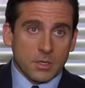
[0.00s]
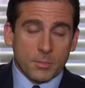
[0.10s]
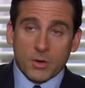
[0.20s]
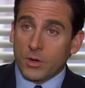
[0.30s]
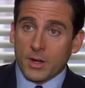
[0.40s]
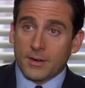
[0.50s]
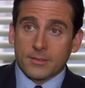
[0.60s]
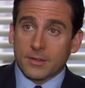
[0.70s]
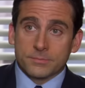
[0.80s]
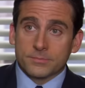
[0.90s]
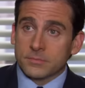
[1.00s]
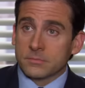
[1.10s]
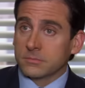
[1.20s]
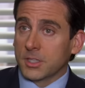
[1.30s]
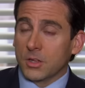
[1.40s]
About what? I don't know.
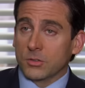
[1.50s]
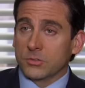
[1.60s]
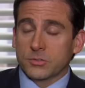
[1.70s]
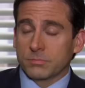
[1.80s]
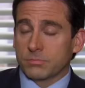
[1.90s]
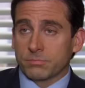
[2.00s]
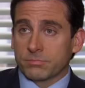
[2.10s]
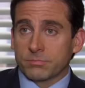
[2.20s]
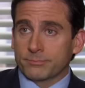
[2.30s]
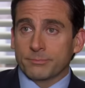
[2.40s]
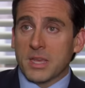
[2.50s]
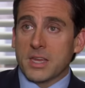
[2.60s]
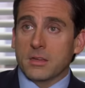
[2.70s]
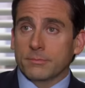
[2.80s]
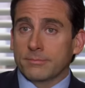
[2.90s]
Clothes,
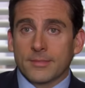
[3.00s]
me.